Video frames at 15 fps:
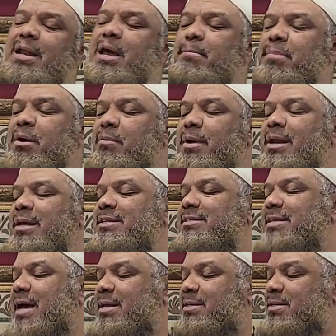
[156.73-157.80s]
And I bear witness
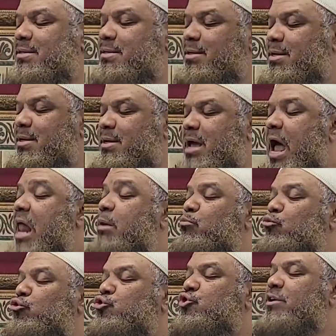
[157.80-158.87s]
that Al
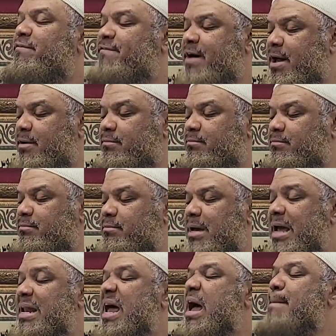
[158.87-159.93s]
Mustafa,
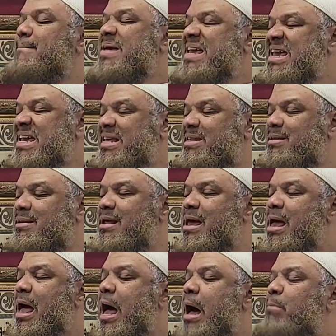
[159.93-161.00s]
Al Amin,
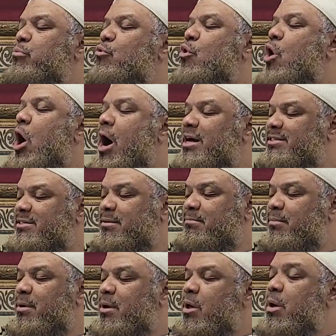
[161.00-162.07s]
Abu
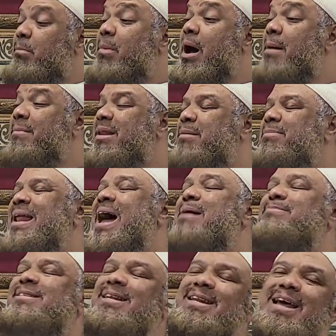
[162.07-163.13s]
Qasim, Muhammad ibn
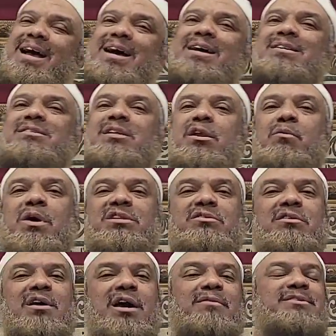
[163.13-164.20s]
Abdullah
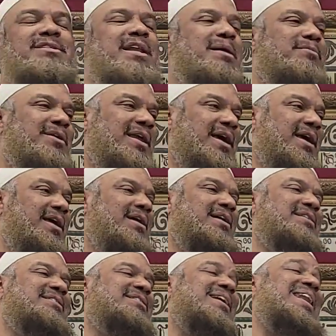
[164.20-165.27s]
salawatullahi wasalam alayhi
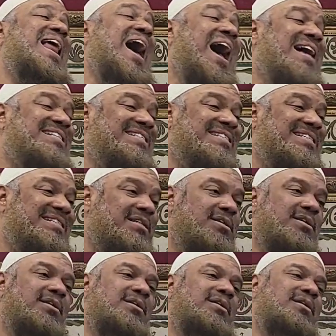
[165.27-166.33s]
is the last
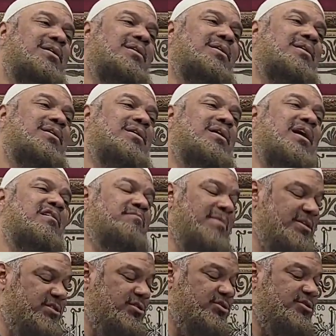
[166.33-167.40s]
of
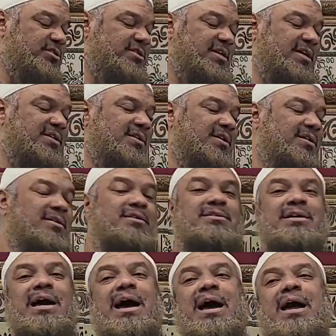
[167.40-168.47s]
messengers sent
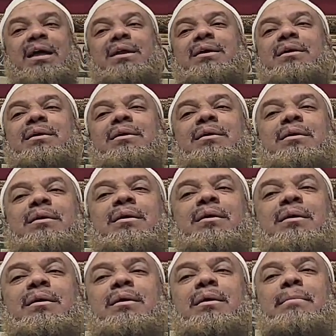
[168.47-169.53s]
to guide
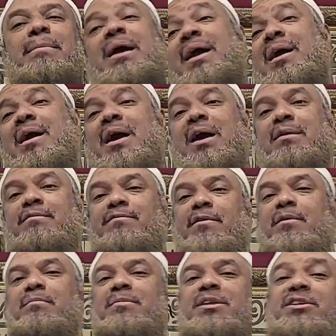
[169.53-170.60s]
mankind
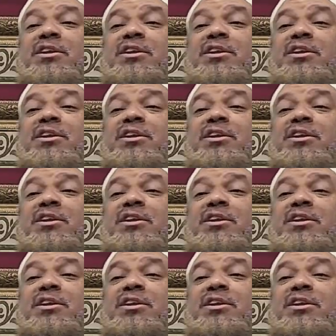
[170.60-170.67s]
from the